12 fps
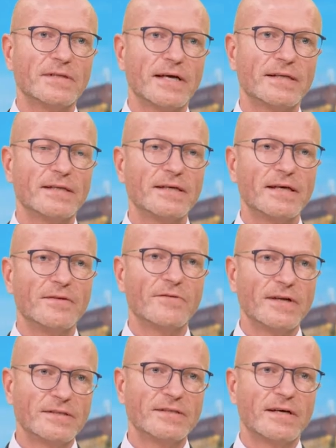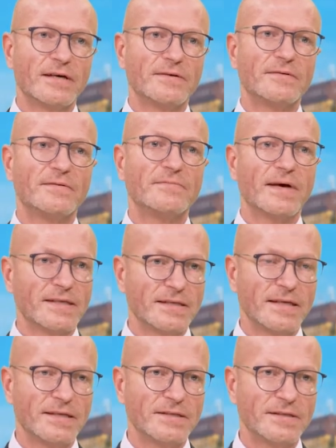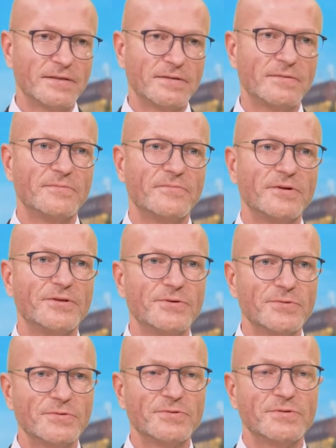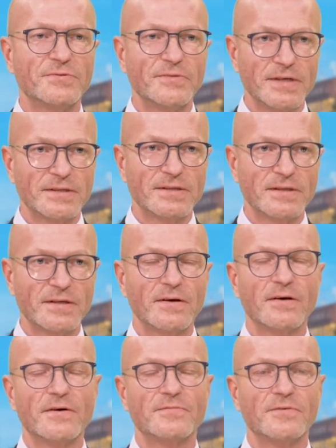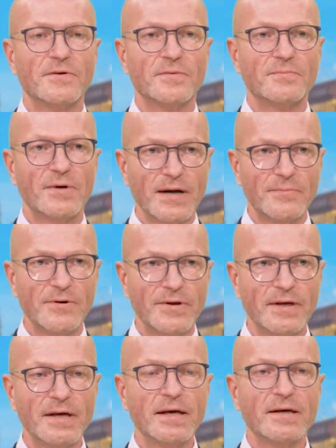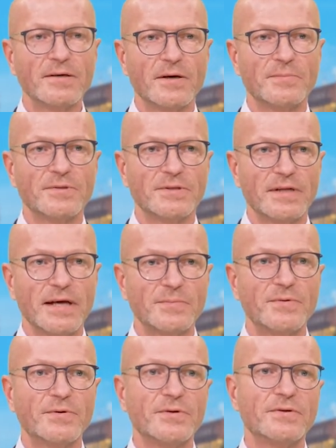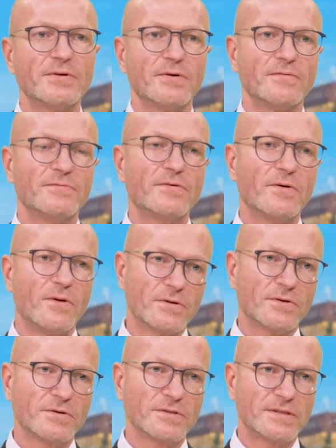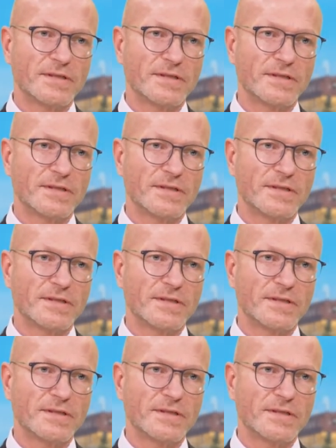that influenza vaccination reduced the risk of the primary composite endpoint of all-cause